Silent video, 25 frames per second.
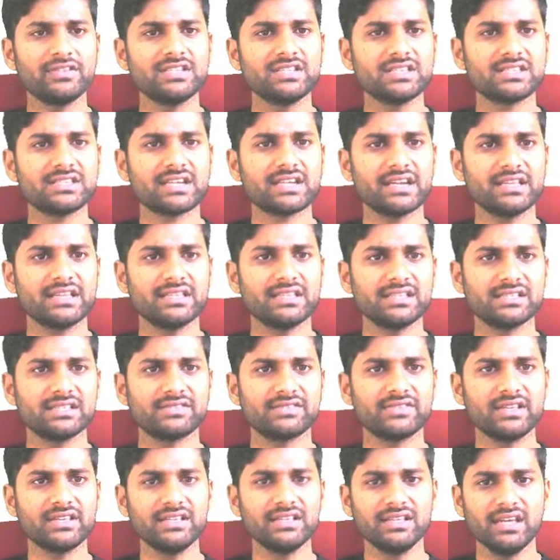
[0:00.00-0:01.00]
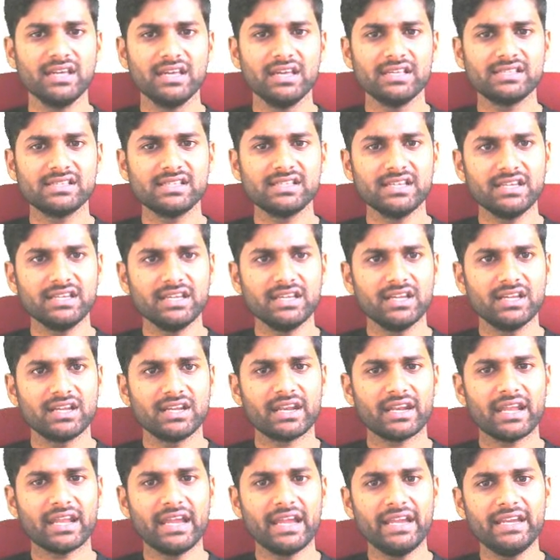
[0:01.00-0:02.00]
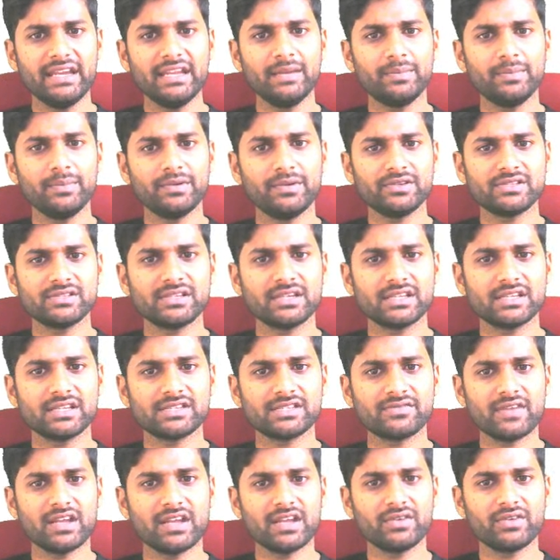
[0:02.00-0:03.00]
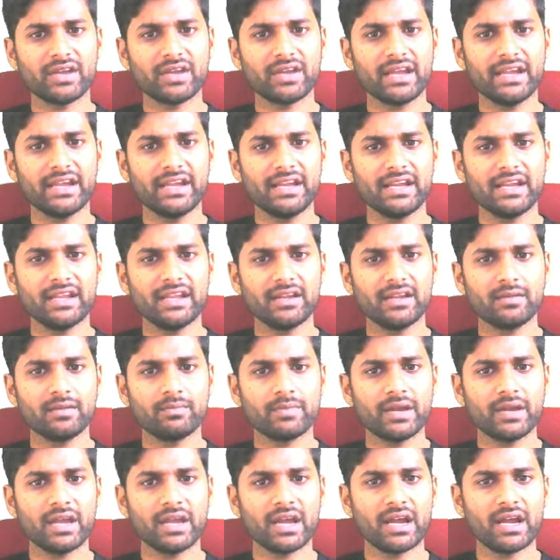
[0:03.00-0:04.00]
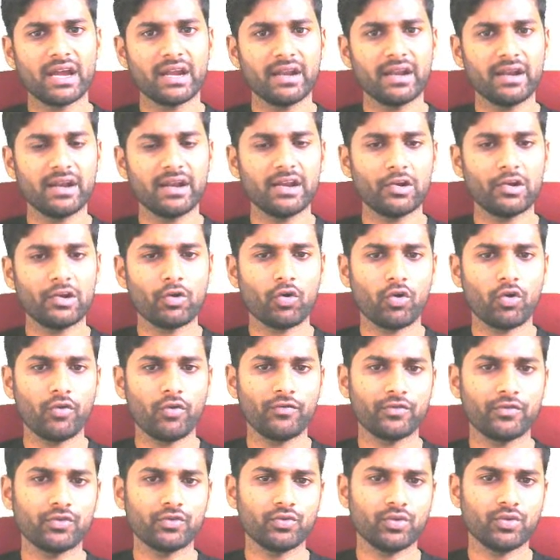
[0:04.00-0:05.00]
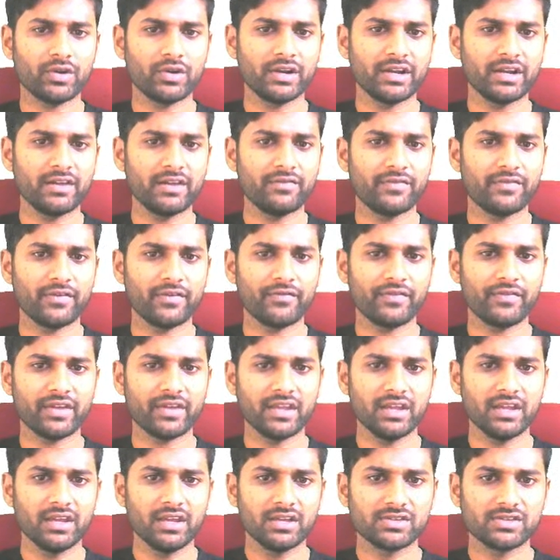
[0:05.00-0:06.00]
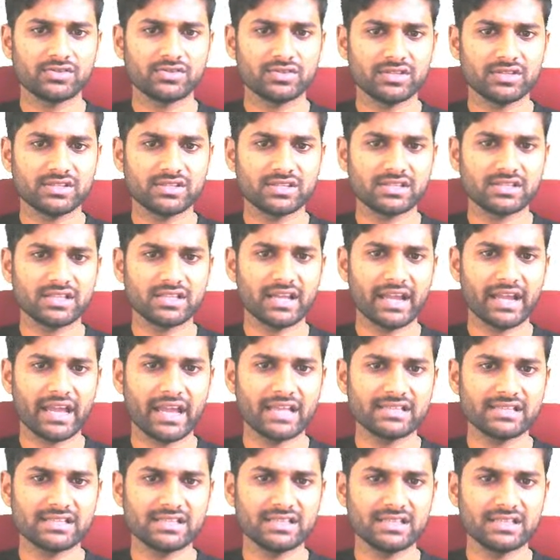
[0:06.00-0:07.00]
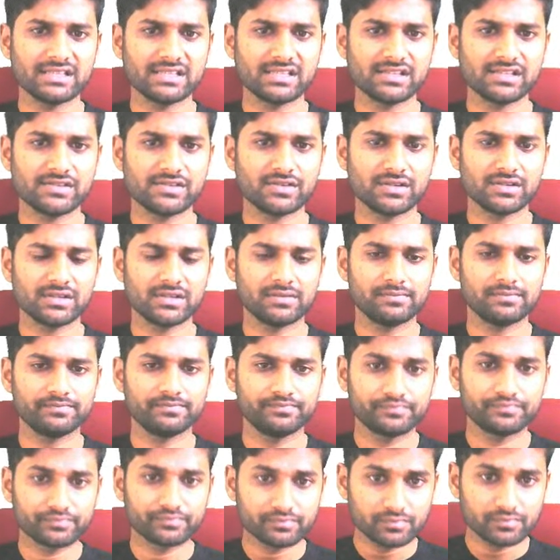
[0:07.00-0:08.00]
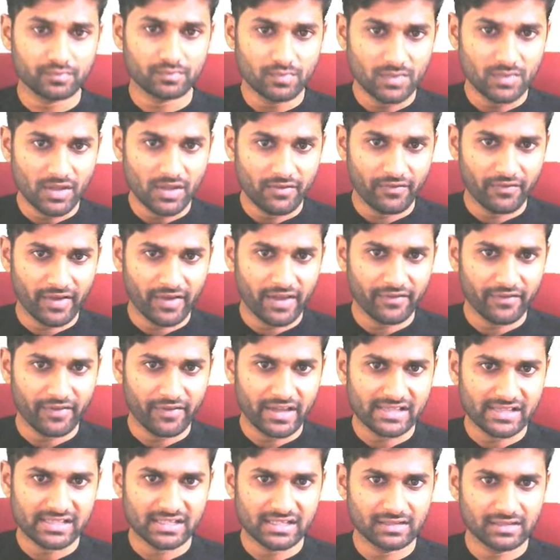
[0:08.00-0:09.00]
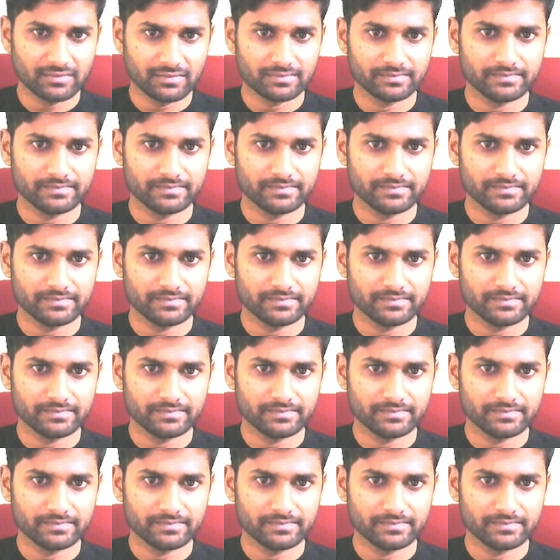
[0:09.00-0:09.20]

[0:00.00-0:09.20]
Just try these things. See, 19% is value. 19 by 100 of 250. So this is the cancel. This is 5 5s are.